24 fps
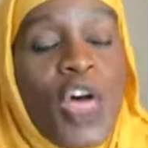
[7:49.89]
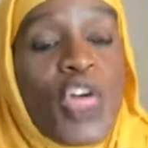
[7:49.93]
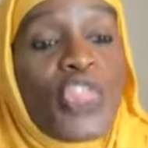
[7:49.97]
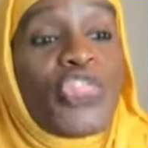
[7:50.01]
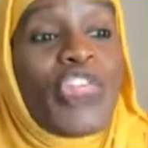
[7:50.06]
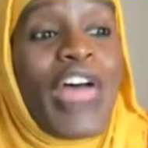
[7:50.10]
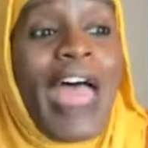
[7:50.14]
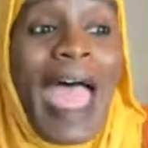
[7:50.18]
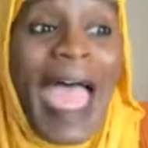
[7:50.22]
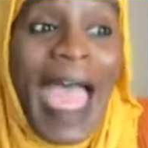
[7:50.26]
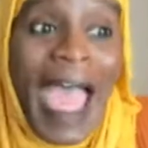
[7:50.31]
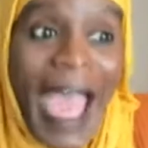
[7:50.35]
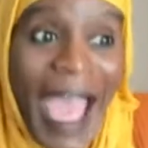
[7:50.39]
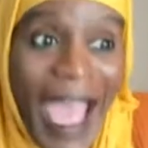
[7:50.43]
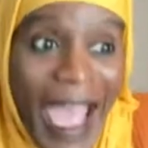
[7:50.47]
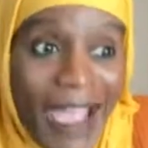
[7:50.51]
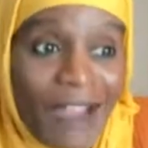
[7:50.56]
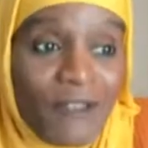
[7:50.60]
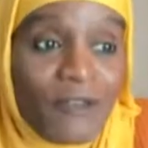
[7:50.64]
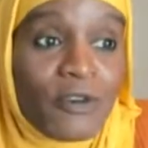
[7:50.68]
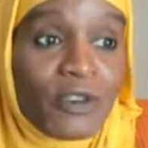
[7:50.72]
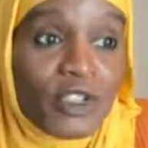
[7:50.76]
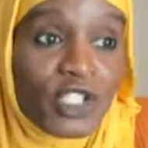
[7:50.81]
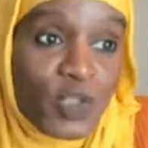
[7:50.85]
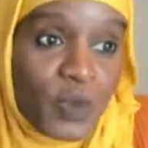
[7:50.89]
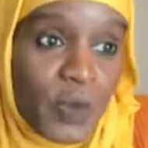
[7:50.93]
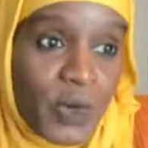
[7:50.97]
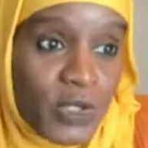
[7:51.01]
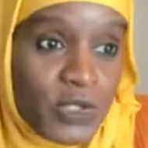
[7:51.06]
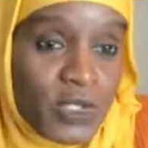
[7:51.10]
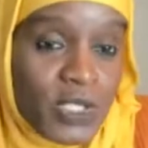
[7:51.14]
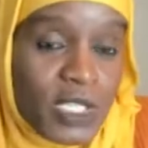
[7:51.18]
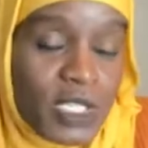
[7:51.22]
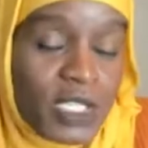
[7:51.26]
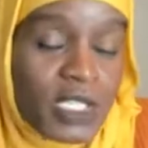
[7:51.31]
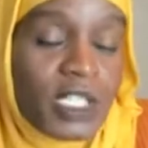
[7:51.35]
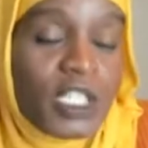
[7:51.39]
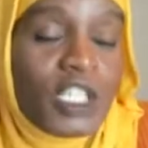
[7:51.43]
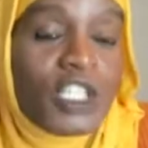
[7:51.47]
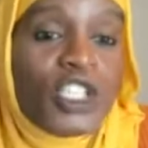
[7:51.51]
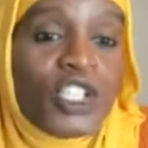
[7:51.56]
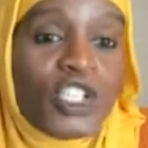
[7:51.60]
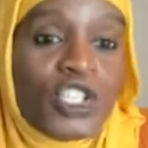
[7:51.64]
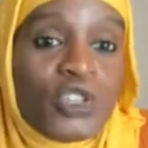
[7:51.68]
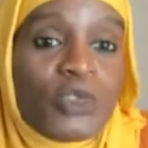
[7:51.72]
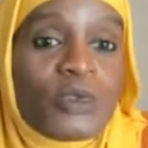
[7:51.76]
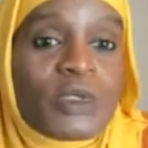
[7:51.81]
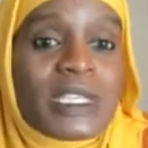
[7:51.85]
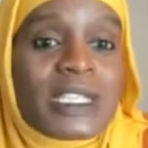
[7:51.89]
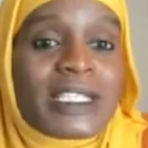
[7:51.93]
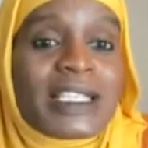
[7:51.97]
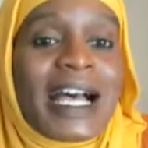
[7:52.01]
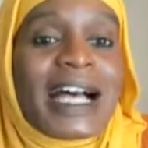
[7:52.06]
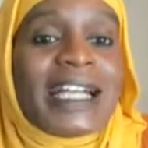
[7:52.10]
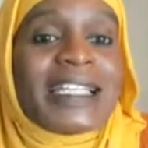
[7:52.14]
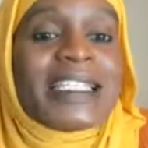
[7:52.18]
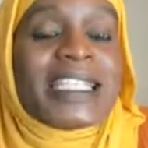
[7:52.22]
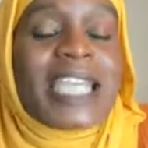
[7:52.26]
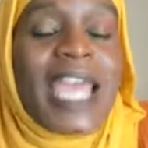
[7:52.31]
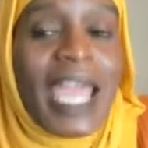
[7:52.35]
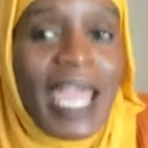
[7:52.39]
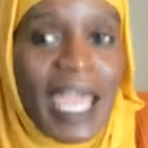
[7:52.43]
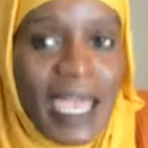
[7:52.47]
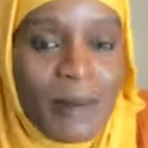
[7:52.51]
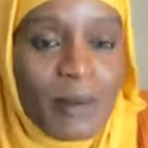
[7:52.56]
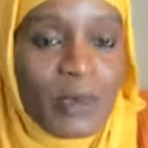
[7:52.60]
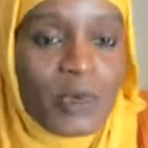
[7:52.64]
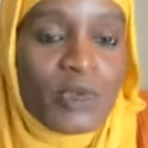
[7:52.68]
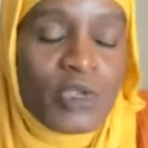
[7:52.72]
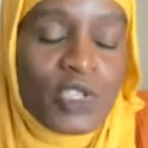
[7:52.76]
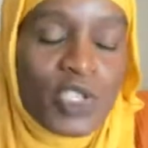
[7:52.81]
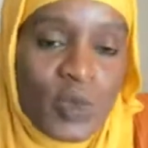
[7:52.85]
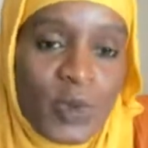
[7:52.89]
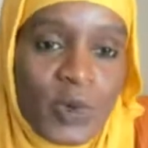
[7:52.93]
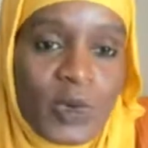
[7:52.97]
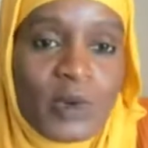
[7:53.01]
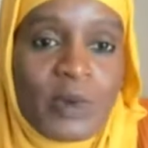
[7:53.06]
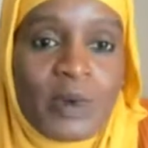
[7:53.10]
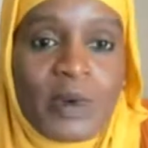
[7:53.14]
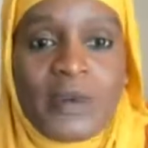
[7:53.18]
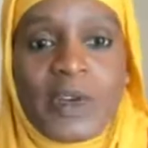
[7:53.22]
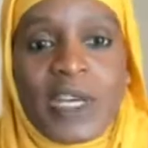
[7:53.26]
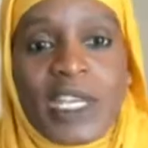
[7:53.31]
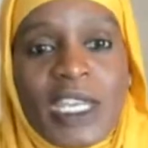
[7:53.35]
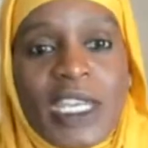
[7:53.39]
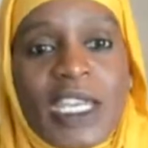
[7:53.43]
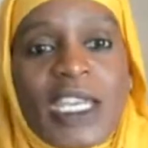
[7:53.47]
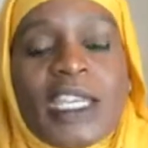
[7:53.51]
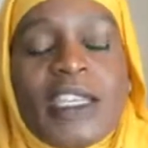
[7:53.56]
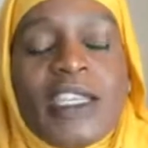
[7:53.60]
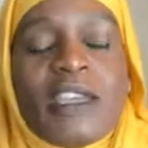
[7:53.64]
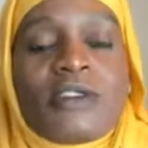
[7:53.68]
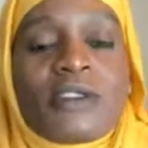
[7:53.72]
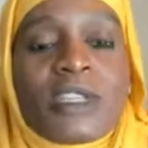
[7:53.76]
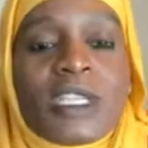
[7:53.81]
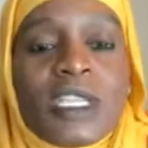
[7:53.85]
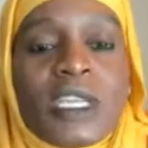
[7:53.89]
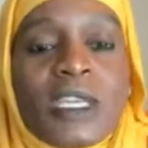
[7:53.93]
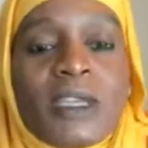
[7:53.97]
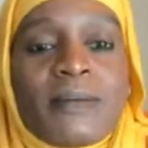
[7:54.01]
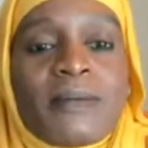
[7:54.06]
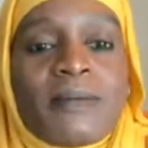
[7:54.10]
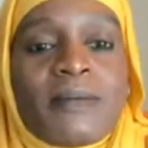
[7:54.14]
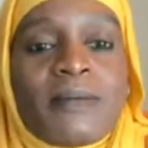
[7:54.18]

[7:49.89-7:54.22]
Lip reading: The average person uses a tablespoon of honey in their tea,